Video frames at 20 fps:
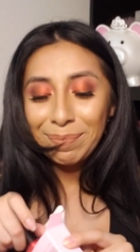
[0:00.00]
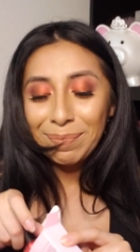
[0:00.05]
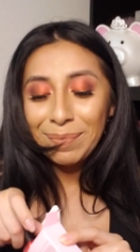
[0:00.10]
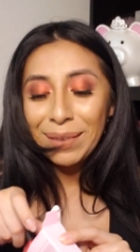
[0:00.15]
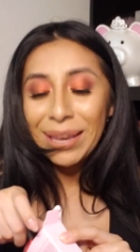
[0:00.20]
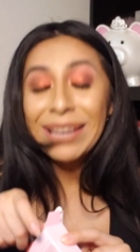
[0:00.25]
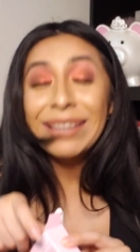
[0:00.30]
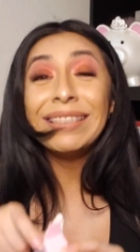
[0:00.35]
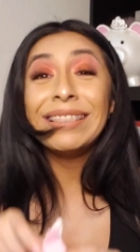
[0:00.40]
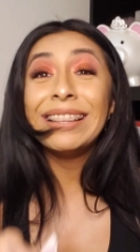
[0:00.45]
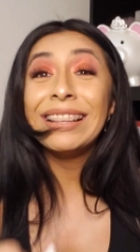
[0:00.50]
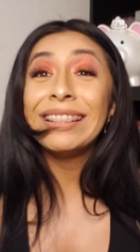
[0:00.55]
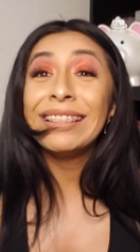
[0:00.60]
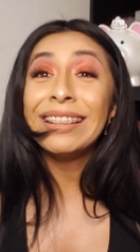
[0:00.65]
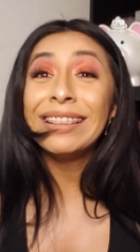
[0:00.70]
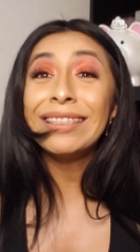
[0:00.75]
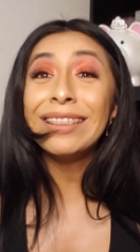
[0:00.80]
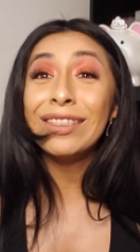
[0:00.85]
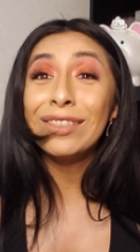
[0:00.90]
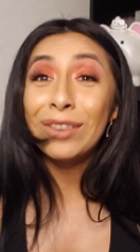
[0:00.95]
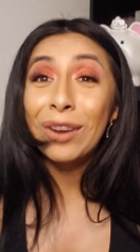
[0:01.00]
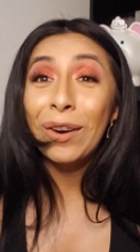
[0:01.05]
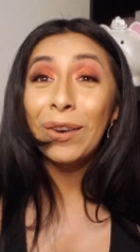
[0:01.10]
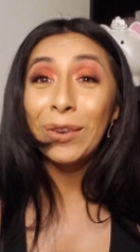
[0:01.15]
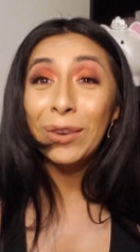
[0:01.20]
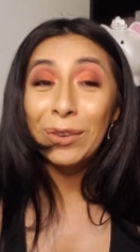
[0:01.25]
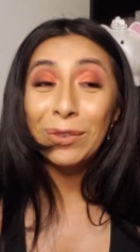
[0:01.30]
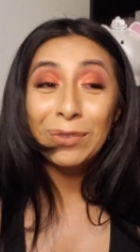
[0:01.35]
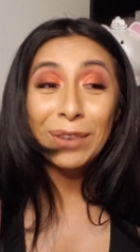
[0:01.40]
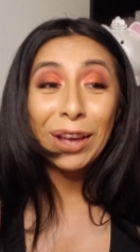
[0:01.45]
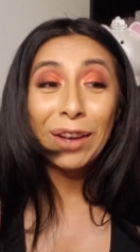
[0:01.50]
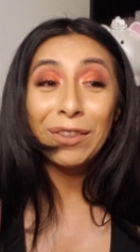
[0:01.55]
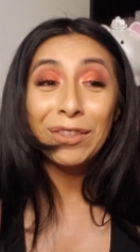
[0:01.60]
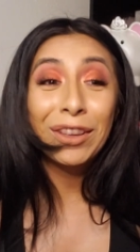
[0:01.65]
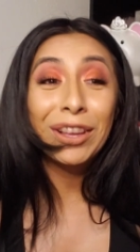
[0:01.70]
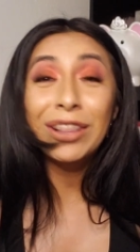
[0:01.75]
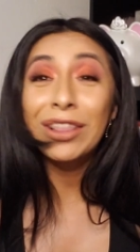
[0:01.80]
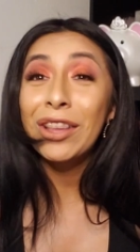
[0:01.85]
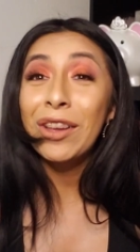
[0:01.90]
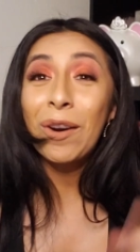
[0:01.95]
Bitch, this is a total fail.
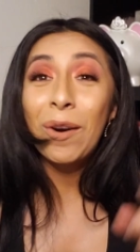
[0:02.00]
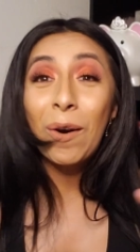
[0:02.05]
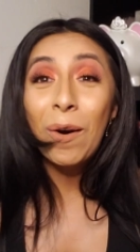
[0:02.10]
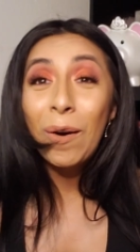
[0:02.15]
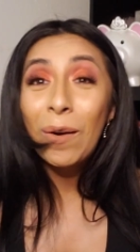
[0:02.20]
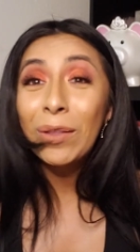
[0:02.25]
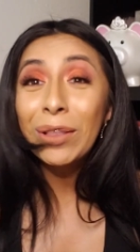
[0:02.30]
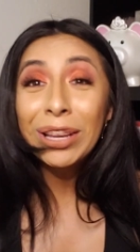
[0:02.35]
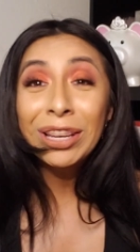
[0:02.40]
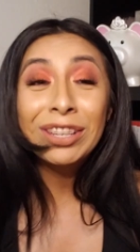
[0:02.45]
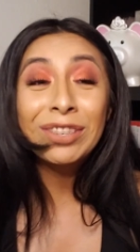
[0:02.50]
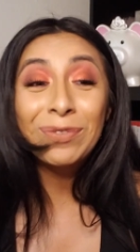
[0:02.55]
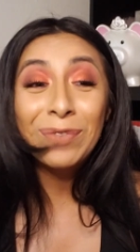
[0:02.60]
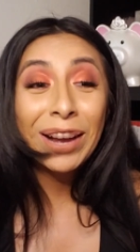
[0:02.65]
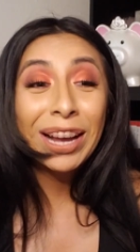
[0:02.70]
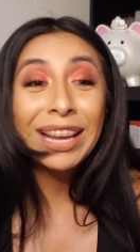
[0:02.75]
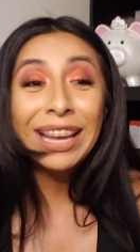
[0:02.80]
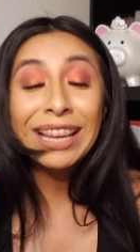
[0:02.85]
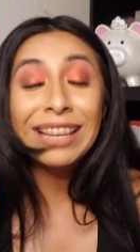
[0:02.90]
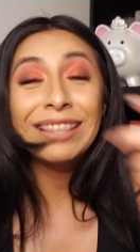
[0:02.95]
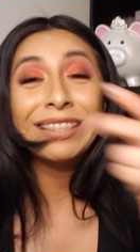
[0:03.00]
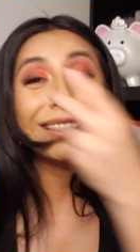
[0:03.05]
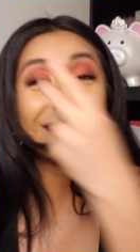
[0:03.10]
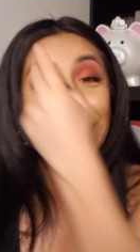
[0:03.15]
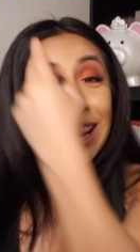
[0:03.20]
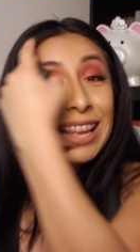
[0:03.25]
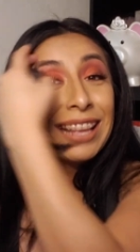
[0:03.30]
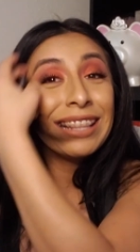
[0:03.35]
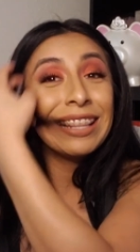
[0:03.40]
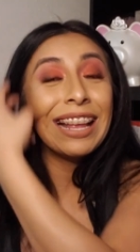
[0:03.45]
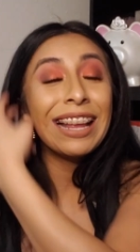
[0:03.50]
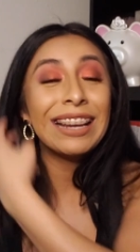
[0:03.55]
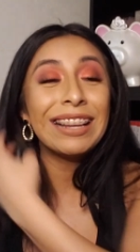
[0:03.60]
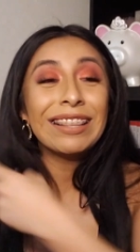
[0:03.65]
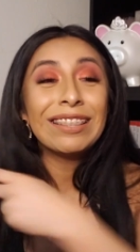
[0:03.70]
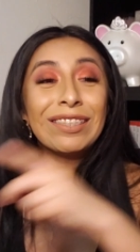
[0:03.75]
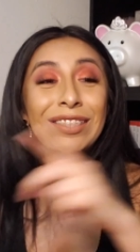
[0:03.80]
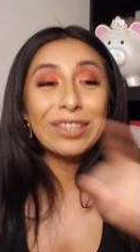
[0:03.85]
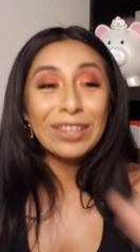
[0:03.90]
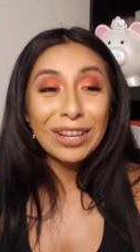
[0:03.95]
The only fucking shit that
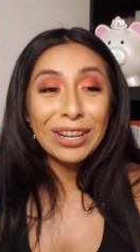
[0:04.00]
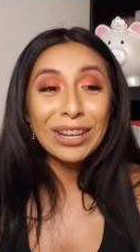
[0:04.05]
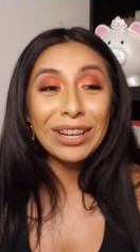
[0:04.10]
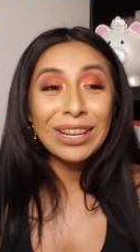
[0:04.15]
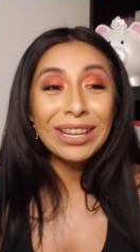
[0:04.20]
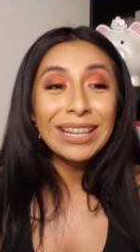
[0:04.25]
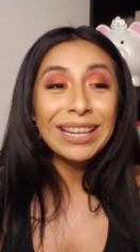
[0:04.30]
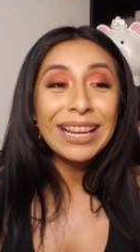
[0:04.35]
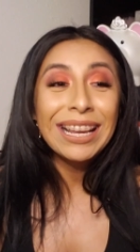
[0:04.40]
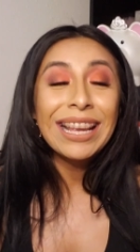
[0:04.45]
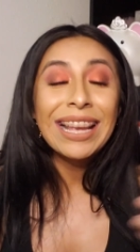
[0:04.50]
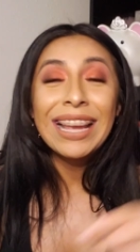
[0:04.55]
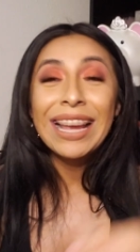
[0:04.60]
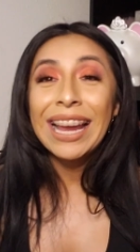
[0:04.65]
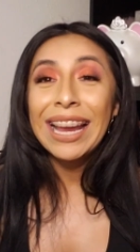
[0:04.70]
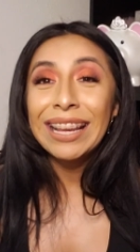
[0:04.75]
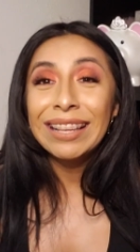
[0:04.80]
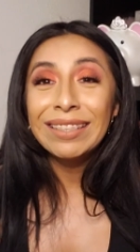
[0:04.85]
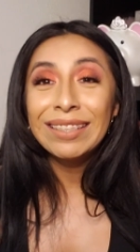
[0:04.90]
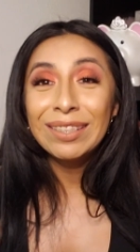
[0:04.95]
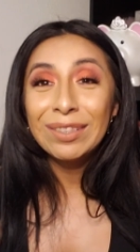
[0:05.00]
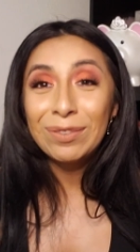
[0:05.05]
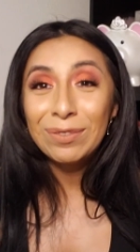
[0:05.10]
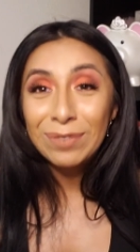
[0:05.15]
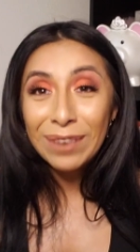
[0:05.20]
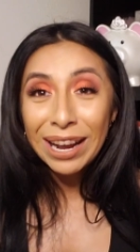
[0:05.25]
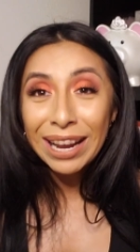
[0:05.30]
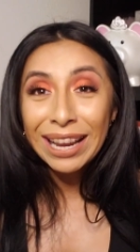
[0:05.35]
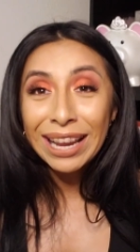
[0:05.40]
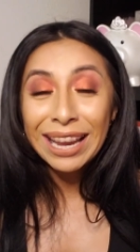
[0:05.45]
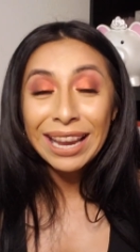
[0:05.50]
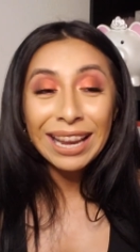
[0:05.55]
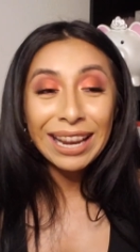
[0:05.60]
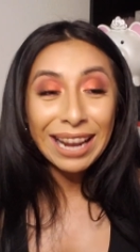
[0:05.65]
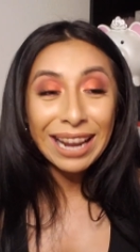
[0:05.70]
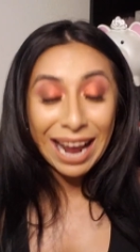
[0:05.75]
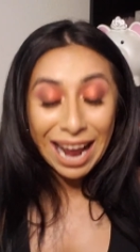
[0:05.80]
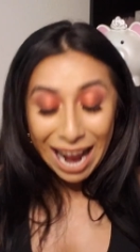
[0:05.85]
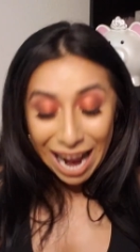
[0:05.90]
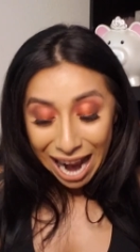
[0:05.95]
is good is the
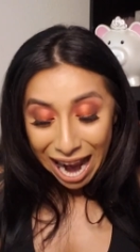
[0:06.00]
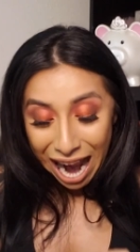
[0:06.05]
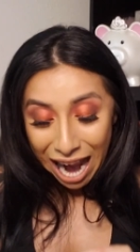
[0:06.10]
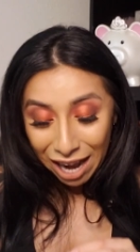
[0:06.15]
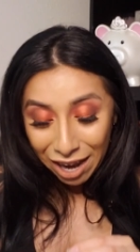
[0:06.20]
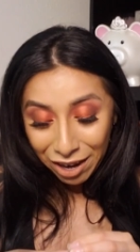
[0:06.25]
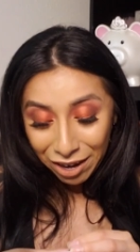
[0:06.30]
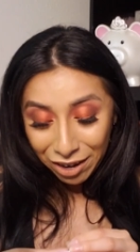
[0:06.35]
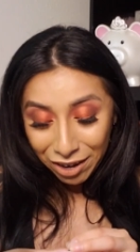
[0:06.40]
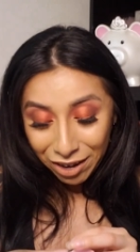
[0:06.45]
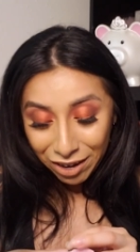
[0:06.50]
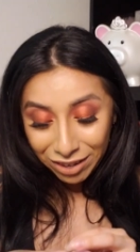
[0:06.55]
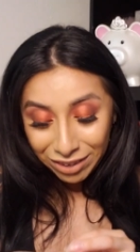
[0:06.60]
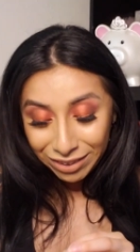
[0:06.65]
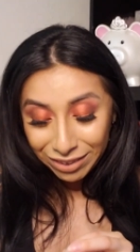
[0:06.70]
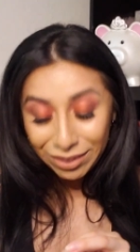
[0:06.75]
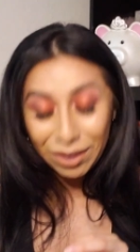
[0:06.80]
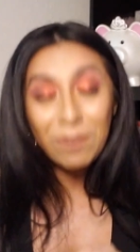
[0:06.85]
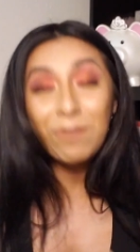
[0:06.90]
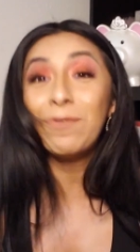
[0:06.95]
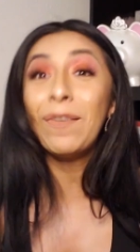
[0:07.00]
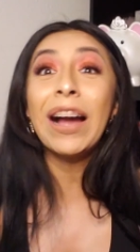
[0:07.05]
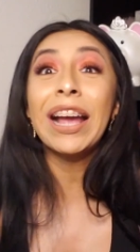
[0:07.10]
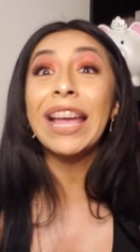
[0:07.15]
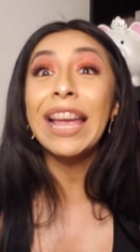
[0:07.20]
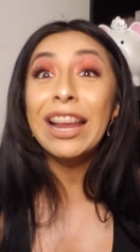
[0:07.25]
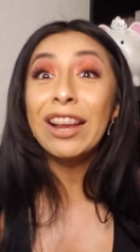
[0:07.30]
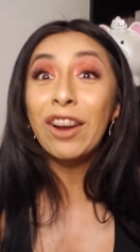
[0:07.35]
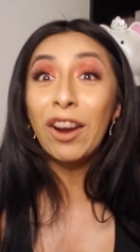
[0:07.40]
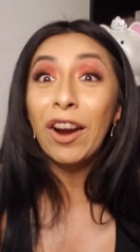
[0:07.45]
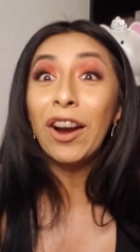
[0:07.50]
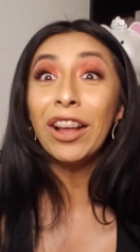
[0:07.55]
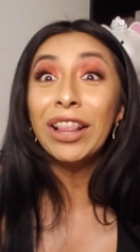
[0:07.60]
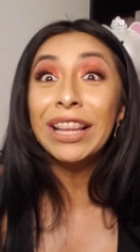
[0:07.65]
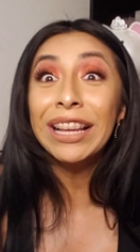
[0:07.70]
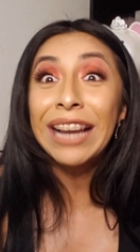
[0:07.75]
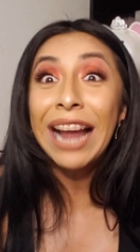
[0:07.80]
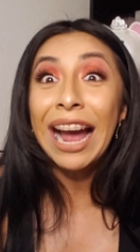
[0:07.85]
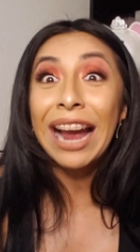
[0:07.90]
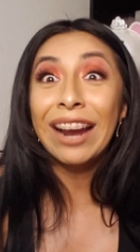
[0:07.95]
fucking iron, the fucking
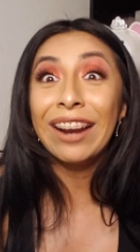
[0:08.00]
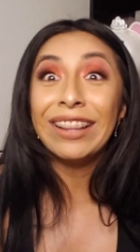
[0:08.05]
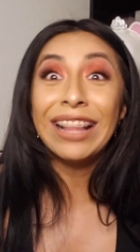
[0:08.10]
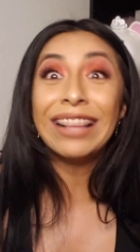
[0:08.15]
curling iron.